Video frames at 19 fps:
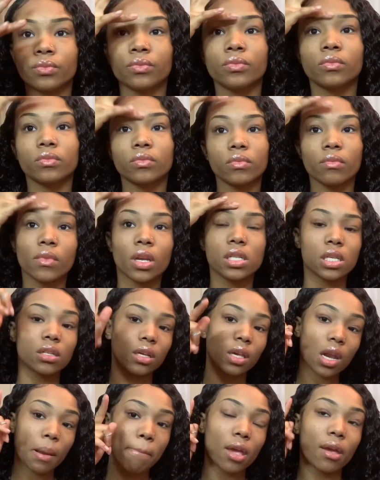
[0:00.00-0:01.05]
you see me using
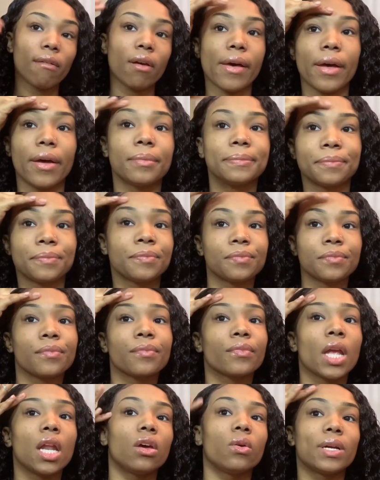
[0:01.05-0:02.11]
them to shape
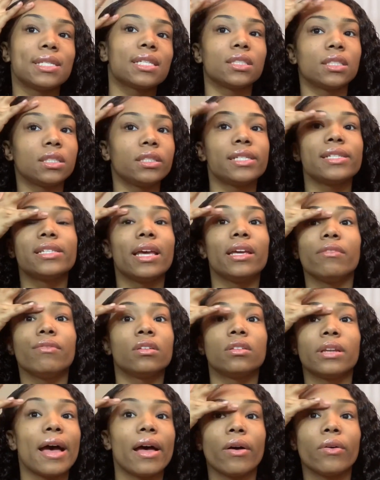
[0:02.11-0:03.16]
and define my
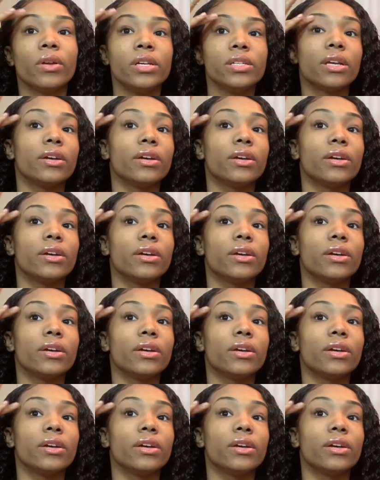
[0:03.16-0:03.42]
eyebrows.